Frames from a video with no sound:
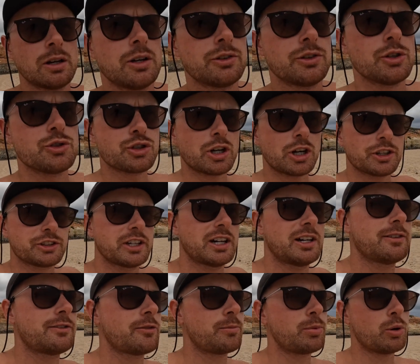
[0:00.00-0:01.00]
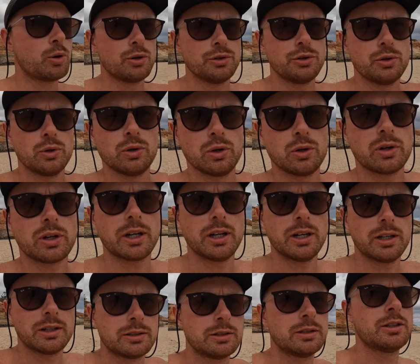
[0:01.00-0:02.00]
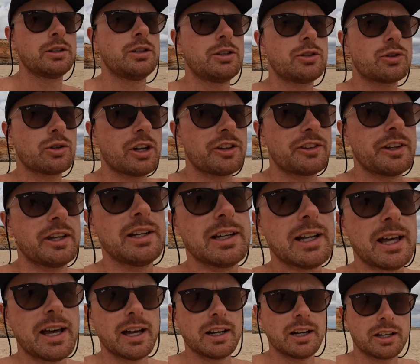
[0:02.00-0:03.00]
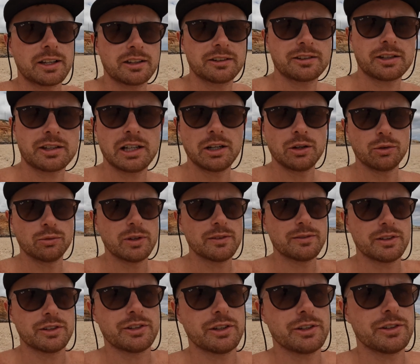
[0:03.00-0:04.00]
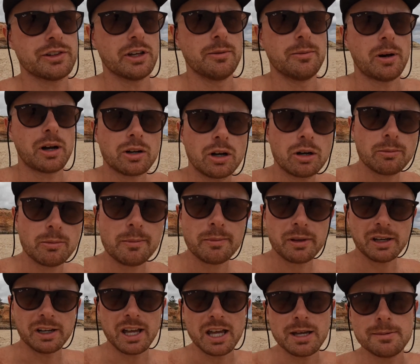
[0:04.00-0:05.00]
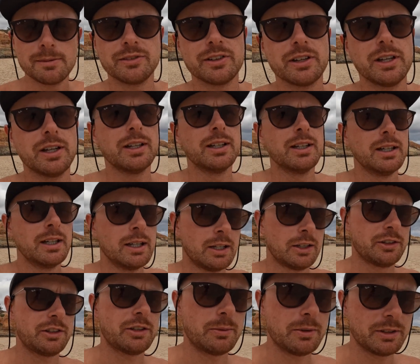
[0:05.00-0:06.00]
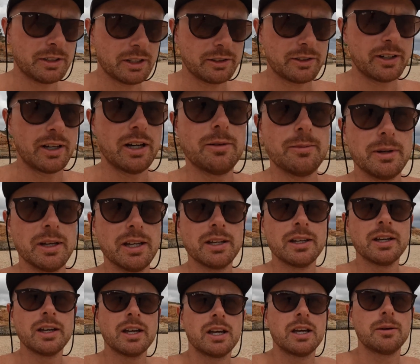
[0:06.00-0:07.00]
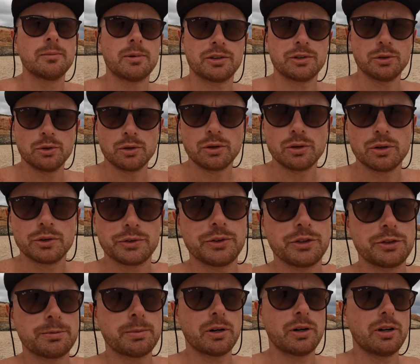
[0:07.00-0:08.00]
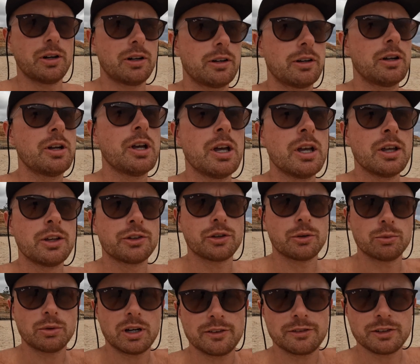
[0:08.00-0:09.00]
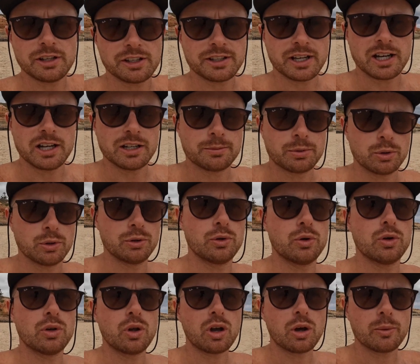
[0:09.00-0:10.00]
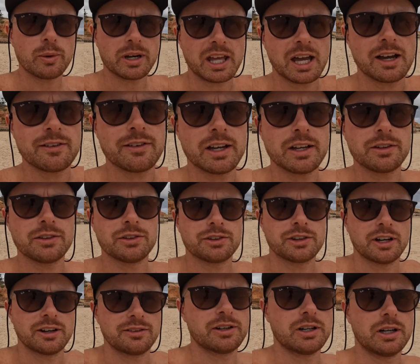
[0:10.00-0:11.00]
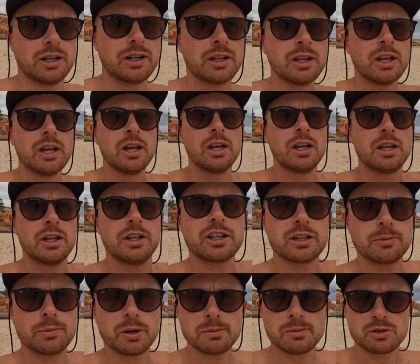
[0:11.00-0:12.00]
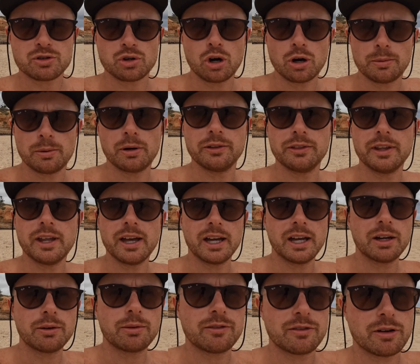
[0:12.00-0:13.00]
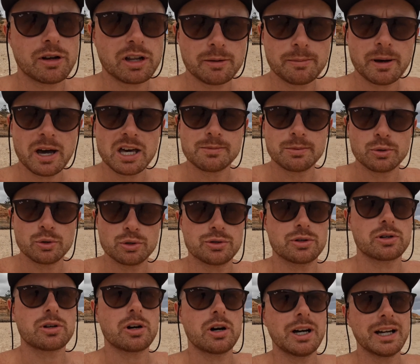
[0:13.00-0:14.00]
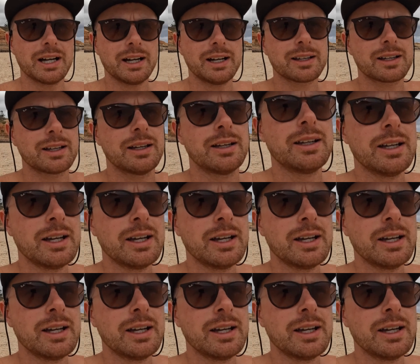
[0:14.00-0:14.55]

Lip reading: So just south of Port Noarlunga, you've got this inlet, it's like a little river system. I can't remember the name of it, someone did tell me, but it's an awesome spot. So right from the town of Port Noarlunga where the cafes and stuff are, you can pretty much hop on there with like a paddleboard or a kayak,